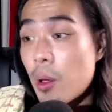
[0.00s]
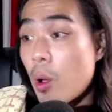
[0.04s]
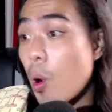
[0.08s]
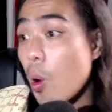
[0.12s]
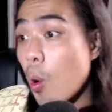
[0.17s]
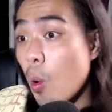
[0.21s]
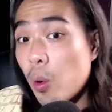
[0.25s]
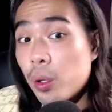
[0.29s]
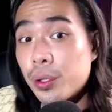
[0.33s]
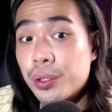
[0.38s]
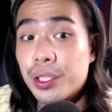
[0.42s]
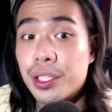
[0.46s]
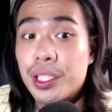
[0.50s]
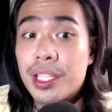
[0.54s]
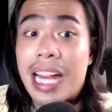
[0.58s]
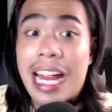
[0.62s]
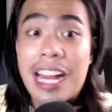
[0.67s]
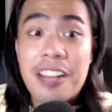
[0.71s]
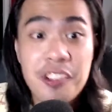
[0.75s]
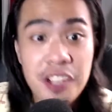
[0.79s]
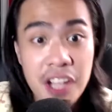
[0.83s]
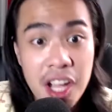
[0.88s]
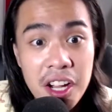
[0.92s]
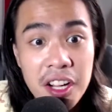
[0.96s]
older
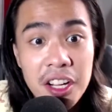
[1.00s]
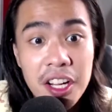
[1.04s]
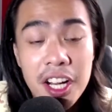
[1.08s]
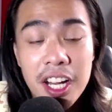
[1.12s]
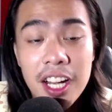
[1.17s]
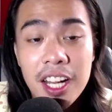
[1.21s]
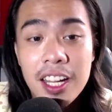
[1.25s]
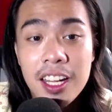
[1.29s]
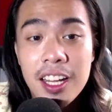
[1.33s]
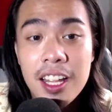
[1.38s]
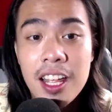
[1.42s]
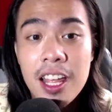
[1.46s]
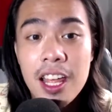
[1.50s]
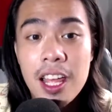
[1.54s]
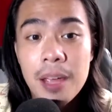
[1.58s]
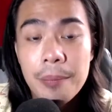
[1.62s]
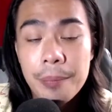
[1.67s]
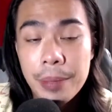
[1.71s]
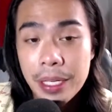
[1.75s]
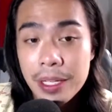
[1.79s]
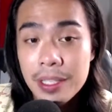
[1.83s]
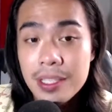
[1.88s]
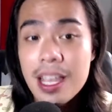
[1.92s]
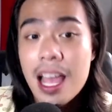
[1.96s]
and younger,
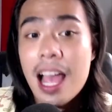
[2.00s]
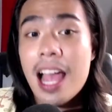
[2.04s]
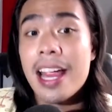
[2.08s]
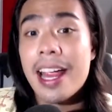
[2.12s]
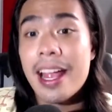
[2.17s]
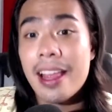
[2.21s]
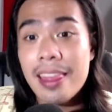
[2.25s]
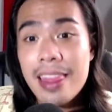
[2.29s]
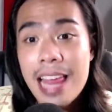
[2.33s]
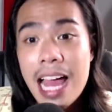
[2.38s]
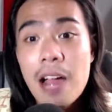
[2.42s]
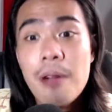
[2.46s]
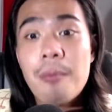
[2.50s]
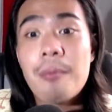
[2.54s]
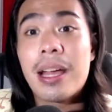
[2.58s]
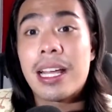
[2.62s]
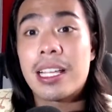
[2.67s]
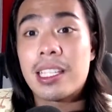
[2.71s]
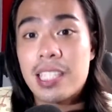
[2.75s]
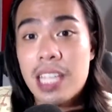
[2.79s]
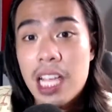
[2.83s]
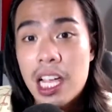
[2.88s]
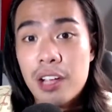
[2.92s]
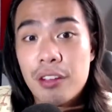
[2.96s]
because I allow
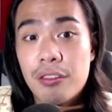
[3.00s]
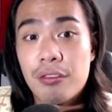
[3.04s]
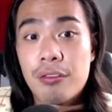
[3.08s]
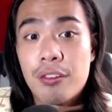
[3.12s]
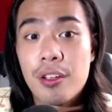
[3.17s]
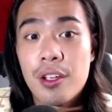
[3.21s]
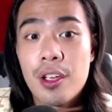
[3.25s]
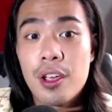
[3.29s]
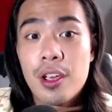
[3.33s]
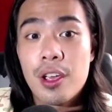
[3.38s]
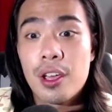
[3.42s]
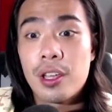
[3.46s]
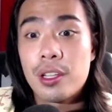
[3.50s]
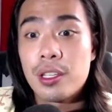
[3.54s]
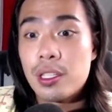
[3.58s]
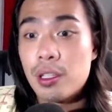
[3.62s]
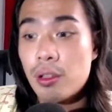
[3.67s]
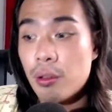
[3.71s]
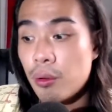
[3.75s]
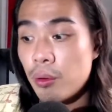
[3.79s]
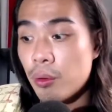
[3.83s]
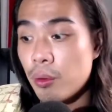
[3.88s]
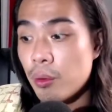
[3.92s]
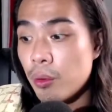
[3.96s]
myself
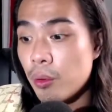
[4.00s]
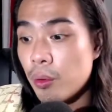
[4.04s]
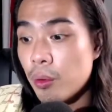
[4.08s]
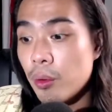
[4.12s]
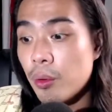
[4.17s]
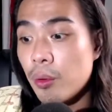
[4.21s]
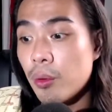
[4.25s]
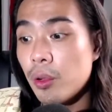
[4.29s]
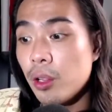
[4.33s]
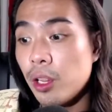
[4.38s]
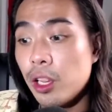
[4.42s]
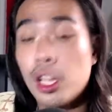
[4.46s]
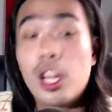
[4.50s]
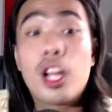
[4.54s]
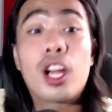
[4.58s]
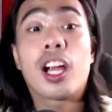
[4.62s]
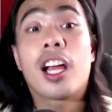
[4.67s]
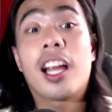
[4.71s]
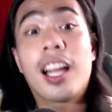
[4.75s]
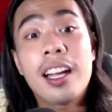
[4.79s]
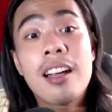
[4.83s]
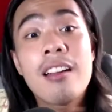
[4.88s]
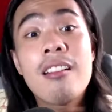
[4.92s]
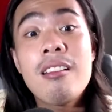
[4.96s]
to
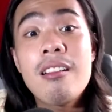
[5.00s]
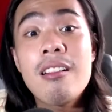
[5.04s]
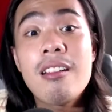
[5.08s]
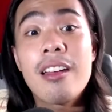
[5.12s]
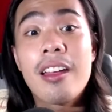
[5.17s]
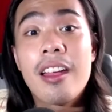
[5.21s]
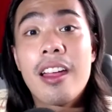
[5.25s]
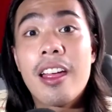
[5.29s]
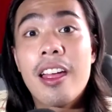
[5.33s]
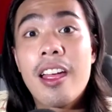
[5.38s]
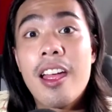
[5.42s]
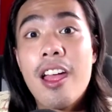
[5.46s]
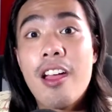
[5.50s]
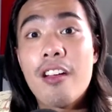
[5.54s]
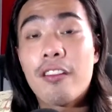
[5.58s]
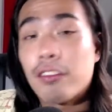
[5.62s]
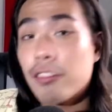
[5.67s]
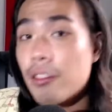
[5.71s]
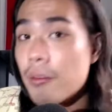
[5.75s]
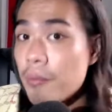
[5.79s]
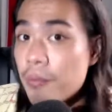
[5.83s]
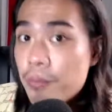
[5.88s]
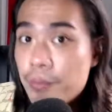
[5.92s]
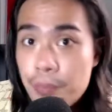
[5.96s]
learn
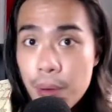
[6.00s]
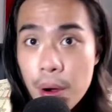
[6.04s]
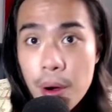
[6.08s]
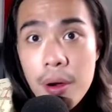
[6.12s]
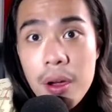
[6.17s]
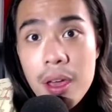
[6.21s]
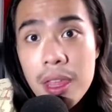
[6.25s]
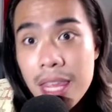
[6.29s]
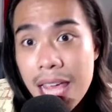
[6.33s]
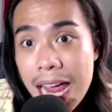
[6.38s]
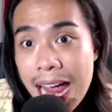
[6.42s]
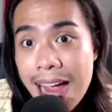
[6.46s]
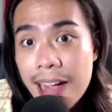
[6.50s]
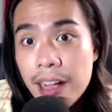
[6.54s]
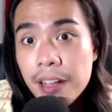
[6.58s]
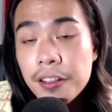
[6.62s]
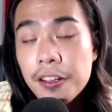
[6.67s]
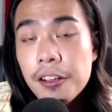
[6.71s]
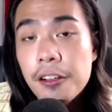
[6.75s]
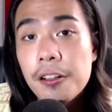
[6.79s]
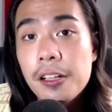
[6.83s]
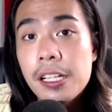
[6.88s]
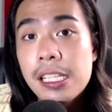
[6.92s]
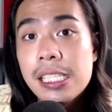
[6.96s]
from both
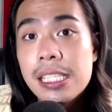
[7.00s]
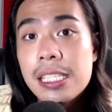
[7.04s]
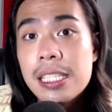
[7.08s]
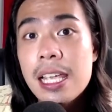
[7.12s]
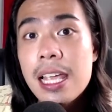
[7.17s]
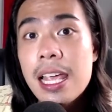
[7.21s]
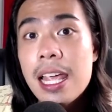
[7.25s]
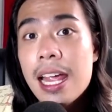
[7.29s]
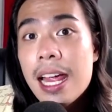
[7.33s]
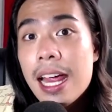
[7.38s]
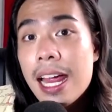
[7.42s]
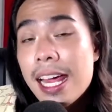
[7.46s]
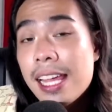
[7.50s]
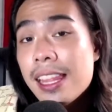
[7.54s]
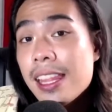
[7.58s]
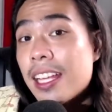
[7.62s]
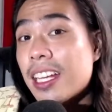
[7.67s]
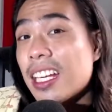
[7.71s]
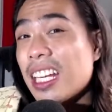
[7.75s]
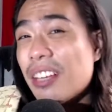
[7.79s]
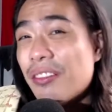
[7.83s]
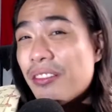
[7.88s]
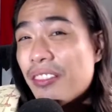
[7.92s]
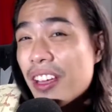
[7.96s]
angles, and that
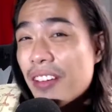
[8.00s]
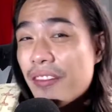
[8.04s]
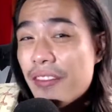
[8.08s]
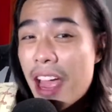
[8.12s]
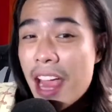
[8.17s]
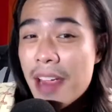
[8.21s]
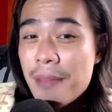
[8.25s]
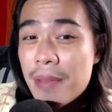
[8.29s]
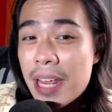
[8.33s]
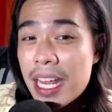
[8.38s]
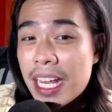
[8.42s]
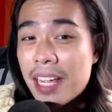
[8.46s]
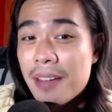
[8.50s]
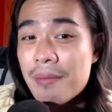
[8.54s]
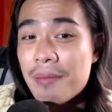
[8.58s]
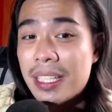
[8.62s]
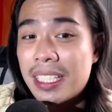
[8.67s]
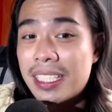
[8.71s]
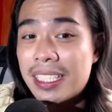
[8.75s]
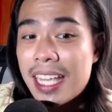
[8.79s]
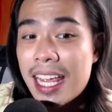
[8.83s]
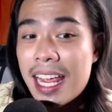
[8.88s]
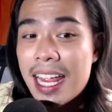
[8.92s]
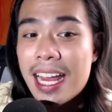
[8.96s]
if I make a
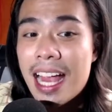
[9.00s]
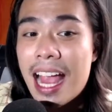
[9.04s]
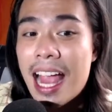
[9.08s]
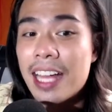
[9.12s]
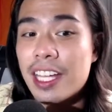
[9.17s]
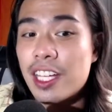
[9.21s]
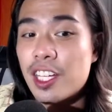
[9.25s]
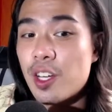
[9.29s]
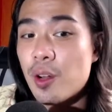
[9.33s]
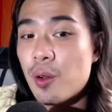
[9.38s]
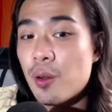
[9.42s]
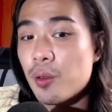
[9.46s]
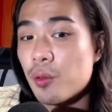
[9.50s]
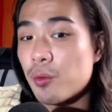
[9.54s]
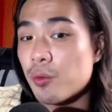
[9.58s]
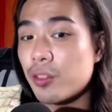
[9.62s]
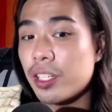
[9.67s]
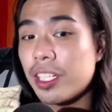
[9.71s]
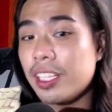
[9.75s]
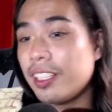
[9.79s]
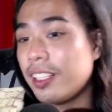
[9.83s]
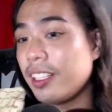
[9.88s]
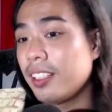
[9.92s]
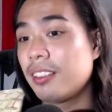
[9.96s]
mistake, I don't
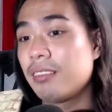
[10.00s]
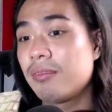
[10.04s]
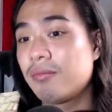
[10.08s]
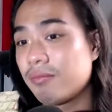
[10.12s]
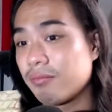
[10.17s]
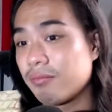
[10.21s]
really